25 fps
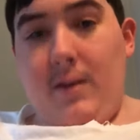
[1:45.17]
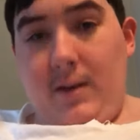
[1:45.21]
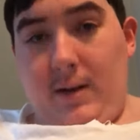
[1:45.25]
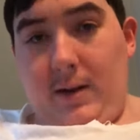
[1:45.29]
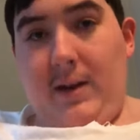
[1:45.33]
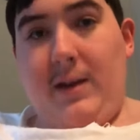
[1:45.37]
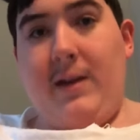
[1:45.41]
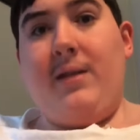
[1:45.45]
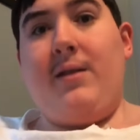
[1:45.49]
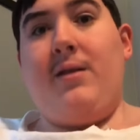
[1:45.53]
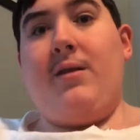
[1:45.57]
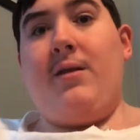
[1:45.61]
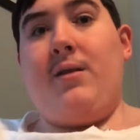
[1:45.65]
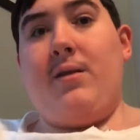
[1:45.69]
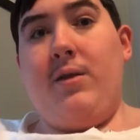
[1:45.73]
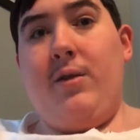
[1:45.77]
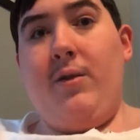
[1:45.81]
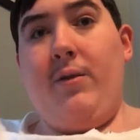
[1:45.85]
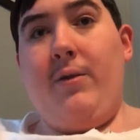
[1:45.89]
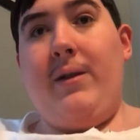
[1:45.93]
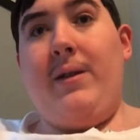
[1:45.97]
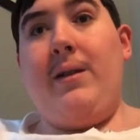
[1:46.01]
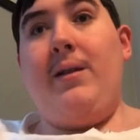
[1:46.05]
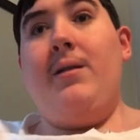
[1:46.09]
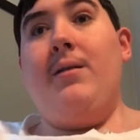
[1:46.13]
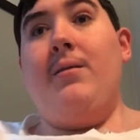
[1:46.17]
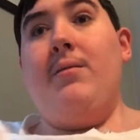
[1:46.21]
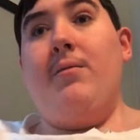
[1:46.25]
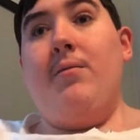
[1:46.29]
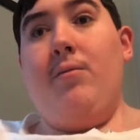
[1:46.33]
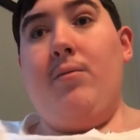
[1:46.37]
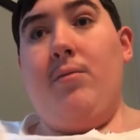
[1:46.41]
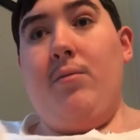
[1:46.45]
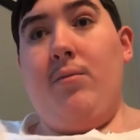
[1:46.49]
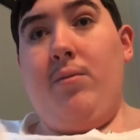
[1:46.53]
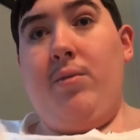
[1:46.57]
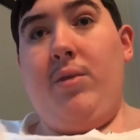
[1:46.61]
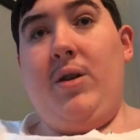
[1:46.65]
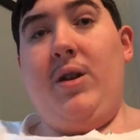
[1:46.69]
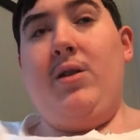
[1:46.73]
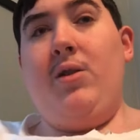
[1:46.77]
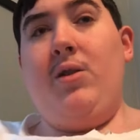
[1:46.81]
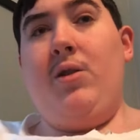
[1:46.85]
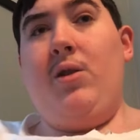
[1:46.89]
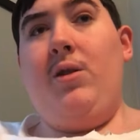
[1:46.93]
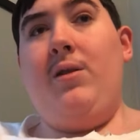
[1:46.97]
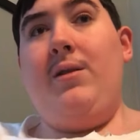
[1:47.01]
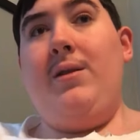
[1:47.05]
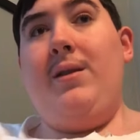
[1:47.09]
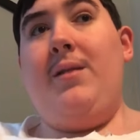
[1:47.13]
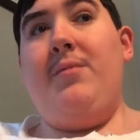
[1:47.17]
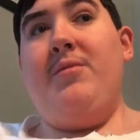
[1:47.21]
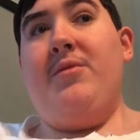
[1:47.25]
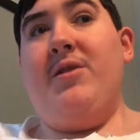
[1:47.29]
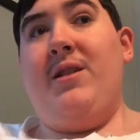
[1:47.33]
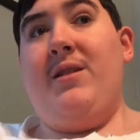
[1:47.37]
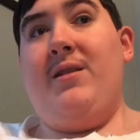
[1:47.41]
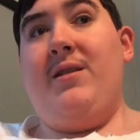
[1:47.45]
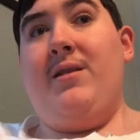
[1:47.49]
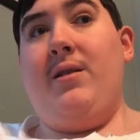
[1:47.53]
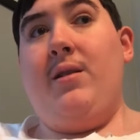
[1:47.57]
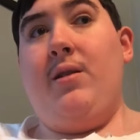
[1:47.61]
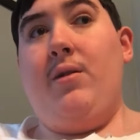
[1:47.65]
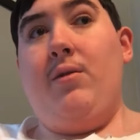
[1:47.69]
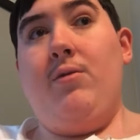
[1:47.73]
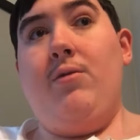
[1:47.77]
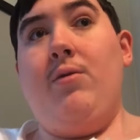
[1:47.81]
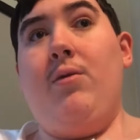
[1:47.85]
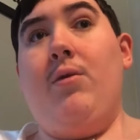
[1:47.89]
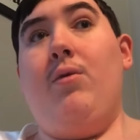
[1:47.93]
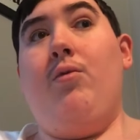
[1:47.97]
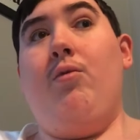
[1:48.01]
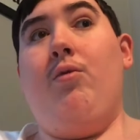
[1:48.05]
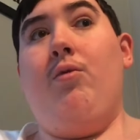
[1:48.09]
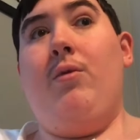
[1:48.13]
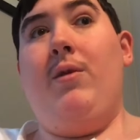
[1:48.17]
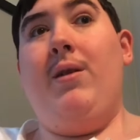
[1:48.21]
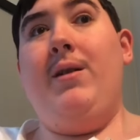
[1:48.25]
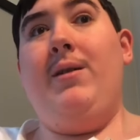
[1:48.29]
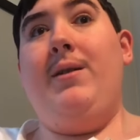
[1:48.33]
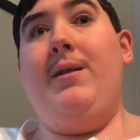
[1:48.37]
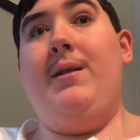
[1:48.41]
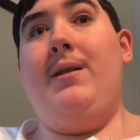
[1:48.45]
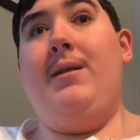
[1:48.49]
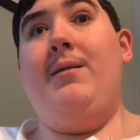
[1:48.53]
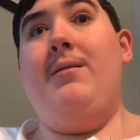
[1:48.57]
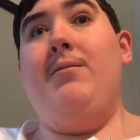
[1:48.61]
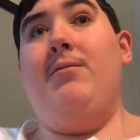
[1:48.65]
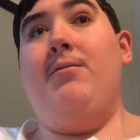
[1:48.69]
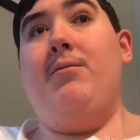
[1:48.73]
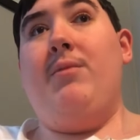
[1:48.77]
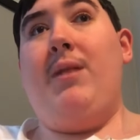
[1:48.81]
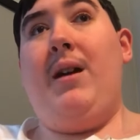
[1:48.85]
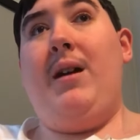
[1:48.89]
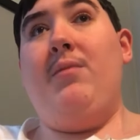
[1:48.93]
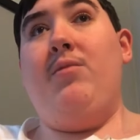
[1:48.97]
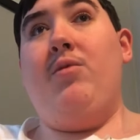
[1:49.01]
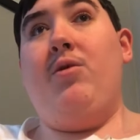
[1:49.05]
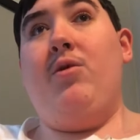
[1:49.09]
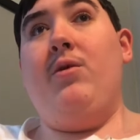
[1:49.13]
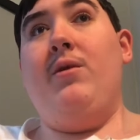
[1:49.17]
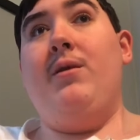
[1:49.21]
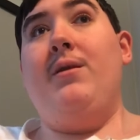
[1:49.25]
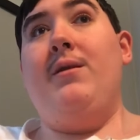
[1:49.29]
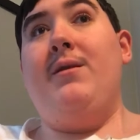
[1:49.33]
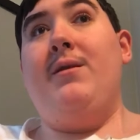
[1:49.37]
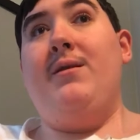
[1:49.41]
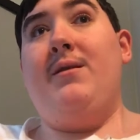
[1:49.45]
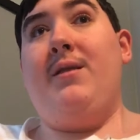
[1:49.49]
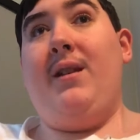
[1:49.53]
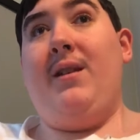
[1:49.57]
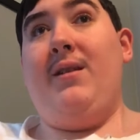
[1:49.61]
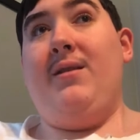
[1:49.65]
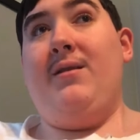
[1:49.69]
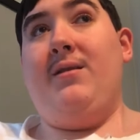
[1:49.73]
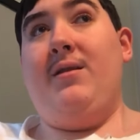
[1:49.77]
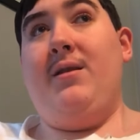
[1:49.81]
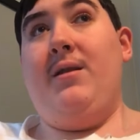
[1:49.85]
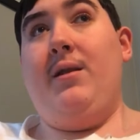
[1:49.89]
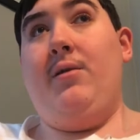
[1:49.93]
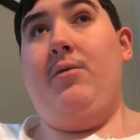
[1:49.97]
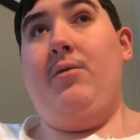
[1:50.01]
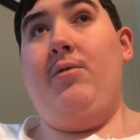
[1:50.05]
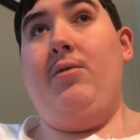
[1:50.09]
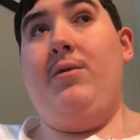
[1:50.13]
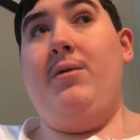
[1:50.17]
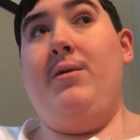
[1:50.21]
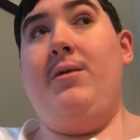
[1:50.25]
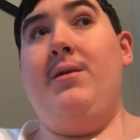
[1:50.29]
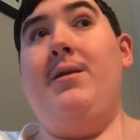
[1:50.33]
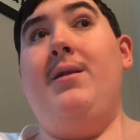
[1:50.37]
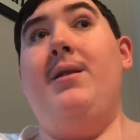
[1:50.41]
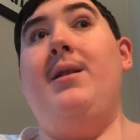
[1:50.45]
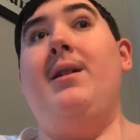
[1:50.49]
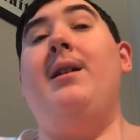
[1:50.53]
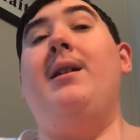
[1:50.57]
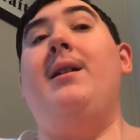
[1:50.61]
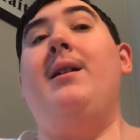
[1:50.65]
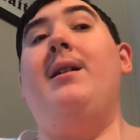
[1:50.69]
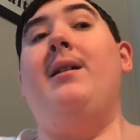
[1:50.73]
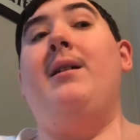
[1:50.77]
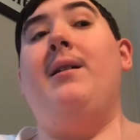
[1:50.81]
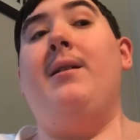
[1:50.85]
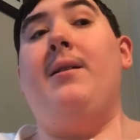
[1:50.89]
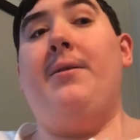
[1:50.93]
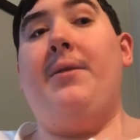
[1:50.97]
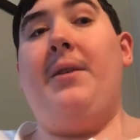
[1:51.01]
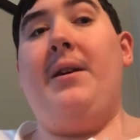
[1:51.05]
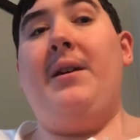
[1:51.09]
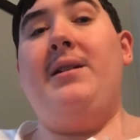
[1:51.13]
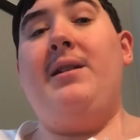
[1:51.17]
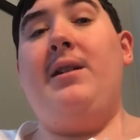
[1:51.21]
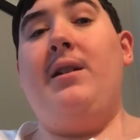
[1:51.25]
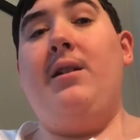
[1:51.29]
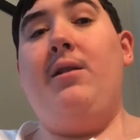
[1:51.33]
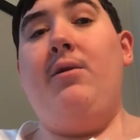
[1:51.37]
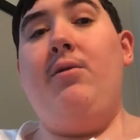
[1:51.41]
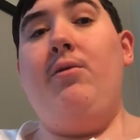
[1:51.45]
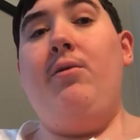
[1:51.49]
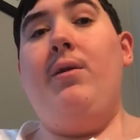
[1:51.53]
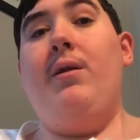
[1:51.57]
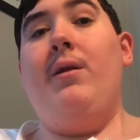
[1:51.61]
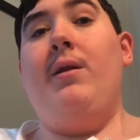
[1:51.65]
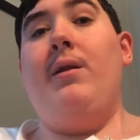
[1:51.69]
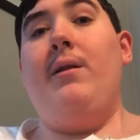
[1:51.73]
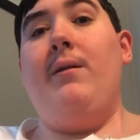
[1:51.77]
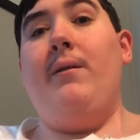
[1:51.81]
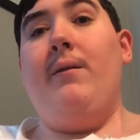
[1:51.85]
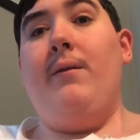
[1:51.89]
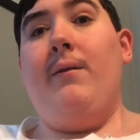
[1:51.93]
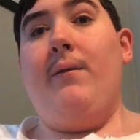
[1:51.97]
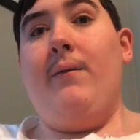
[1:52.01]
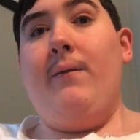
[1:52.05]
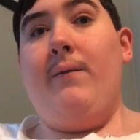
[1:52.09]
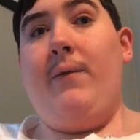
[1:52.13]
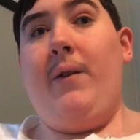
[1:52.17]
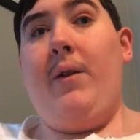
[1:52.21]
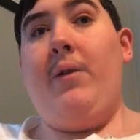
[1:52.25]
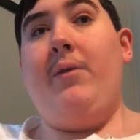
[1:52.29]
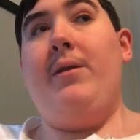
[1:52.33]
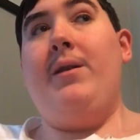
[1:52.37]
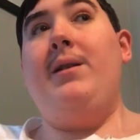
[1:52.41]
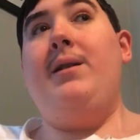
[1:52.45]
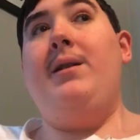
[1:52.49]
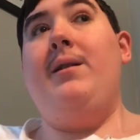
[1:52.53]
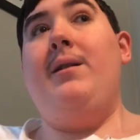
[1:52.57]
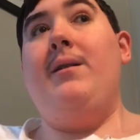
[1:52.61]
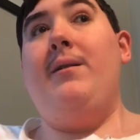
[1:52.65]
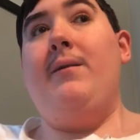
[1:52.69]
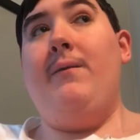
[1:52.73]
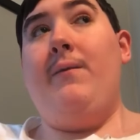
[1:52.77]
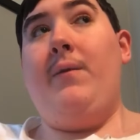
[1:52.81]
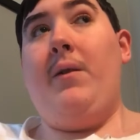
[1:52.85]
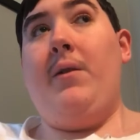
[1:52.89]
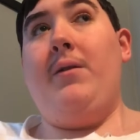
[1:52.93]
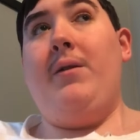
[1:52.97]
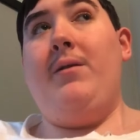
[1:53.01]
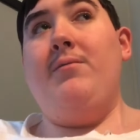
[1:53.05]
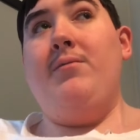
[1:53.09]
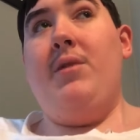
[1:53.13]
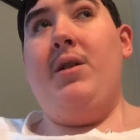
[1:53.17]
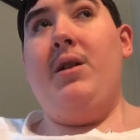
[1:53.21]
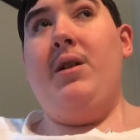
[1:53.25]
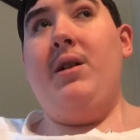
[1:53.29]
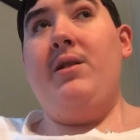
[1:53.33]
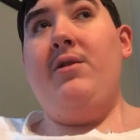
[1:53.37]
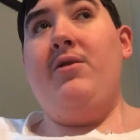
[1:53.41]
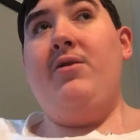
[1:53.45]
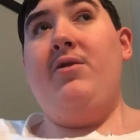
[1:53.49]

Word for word: including but not limited to what the Bible says to do. Thank you very, very much.